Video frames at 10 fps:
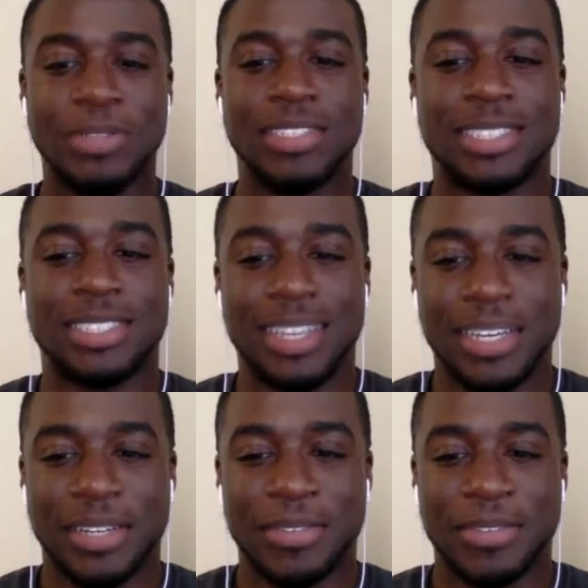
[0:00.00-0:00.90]

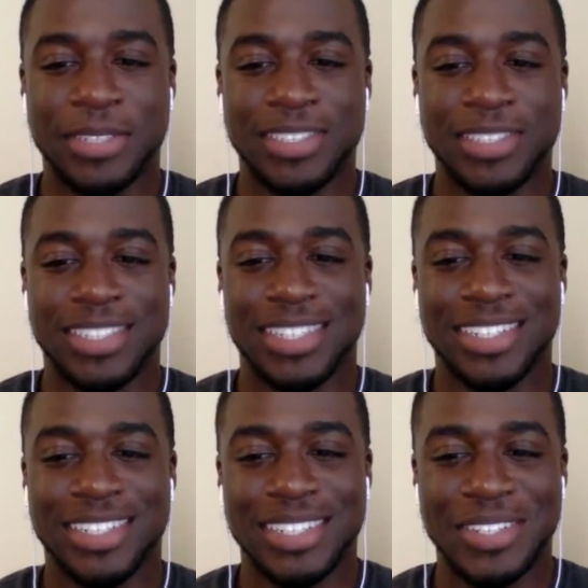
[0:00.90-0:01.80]
said. Well said.
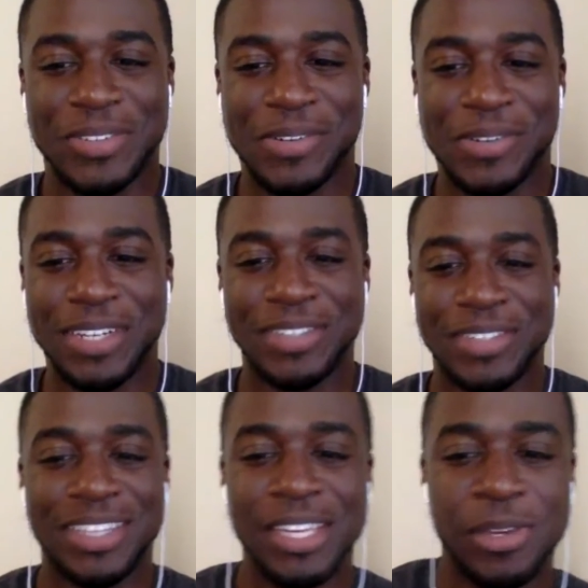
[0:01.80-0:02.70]
Well,
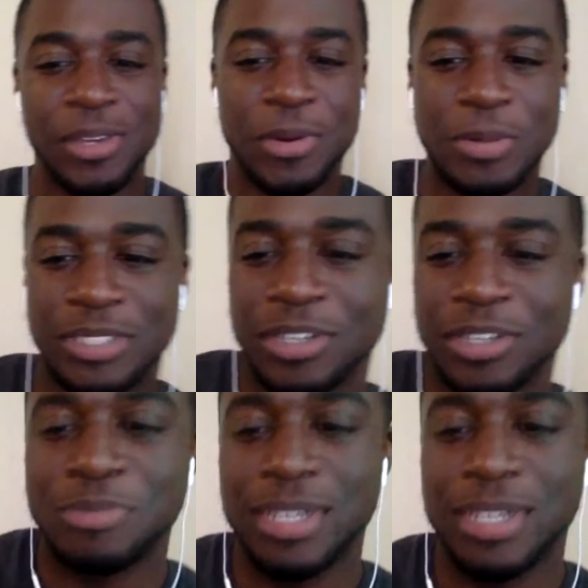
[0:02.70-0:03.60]
thank you
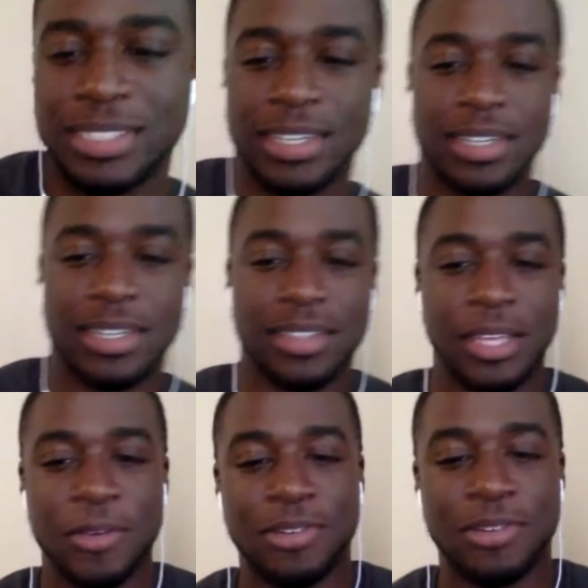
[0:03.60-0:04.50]
so much.
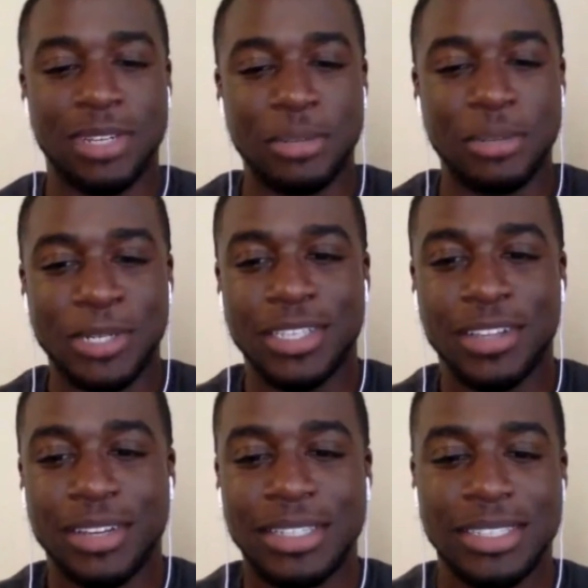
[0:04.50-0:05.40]
Thank you from the Debug
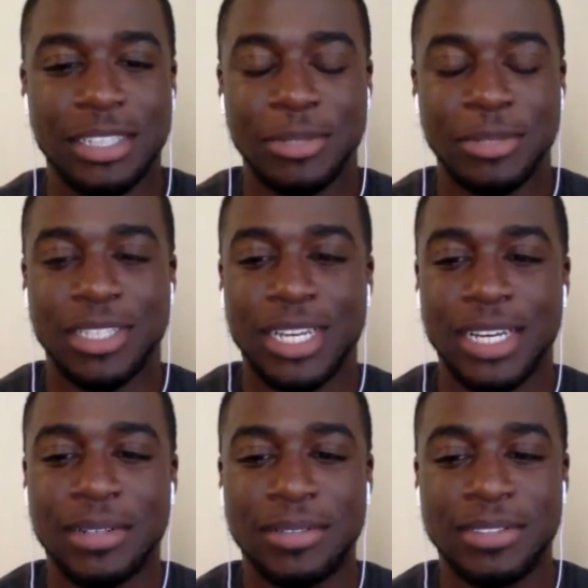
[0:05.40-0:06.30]
Log, the Debug
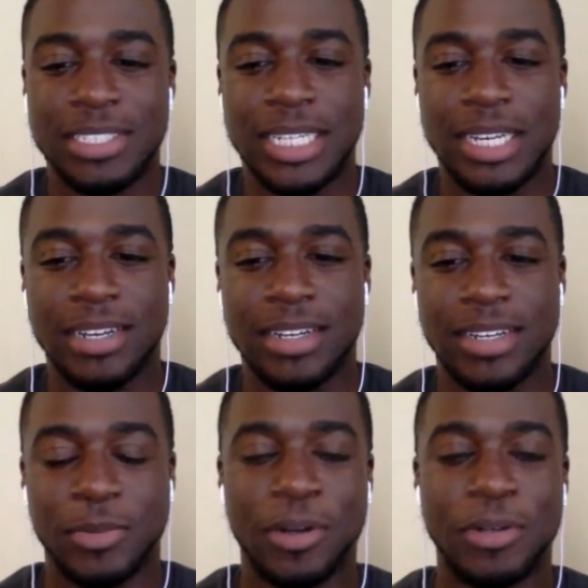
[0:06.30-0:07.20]
Lounge,
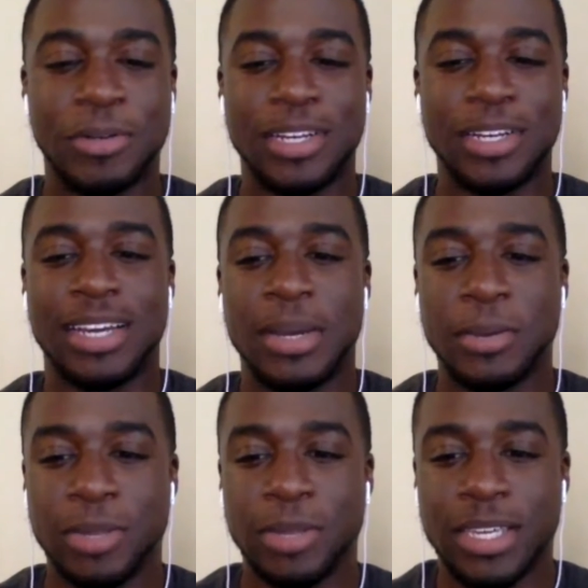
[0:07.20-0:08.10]
Eduardo and I.
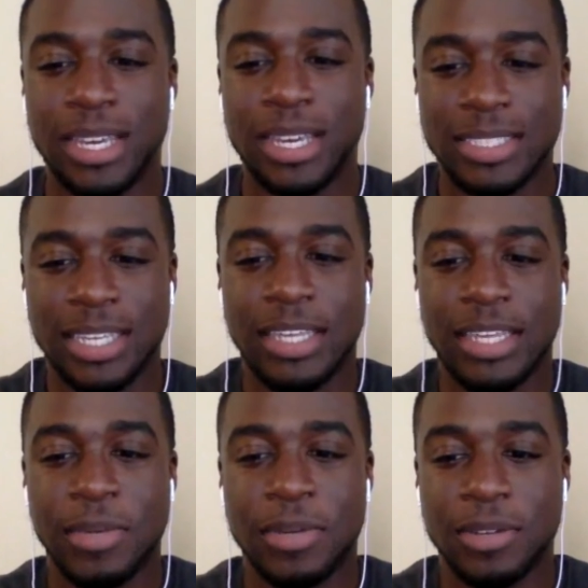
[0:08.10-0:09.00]
We really can't say
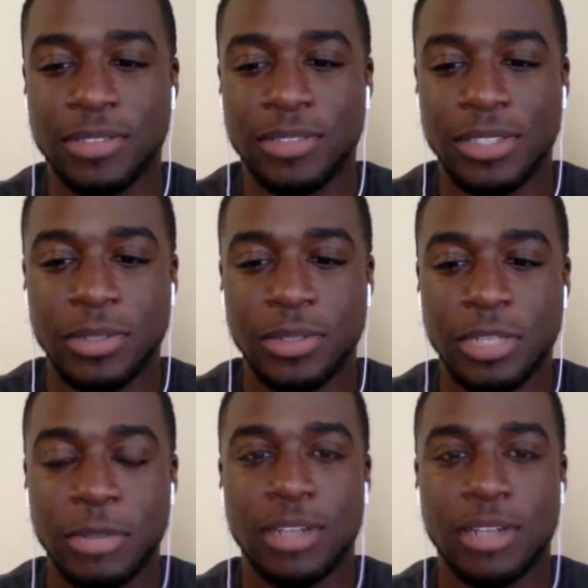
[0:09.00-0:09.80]
thank you enough to coming on the